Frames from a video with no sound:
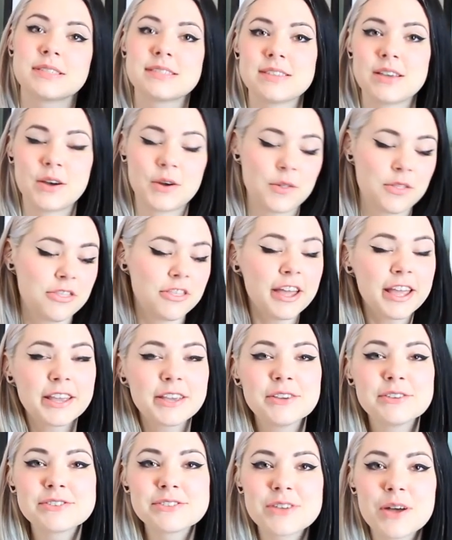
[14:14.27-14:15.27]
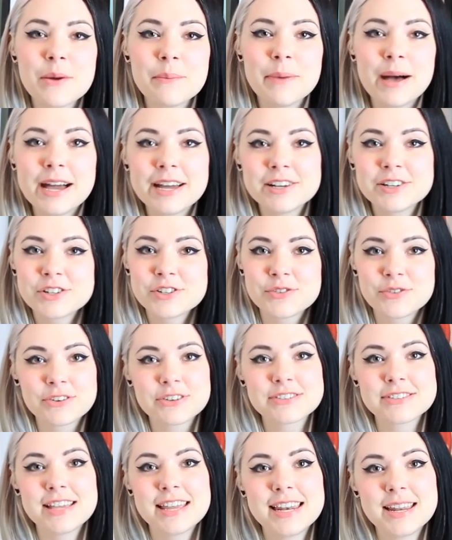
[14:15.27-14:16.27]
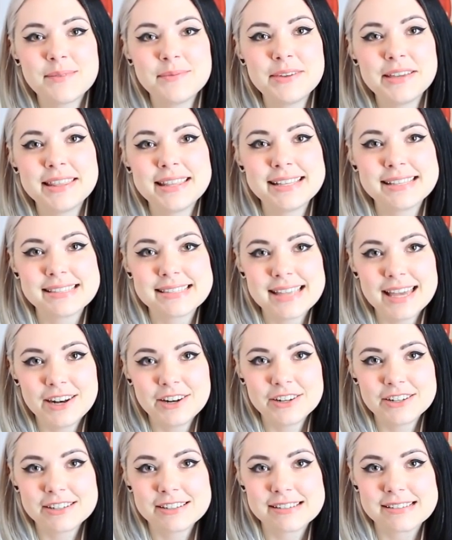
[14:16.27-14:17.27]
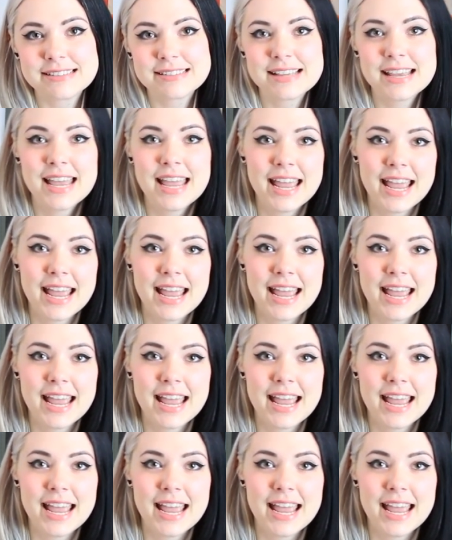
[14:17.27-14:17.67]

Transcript: So thank you so much for sending me these letters.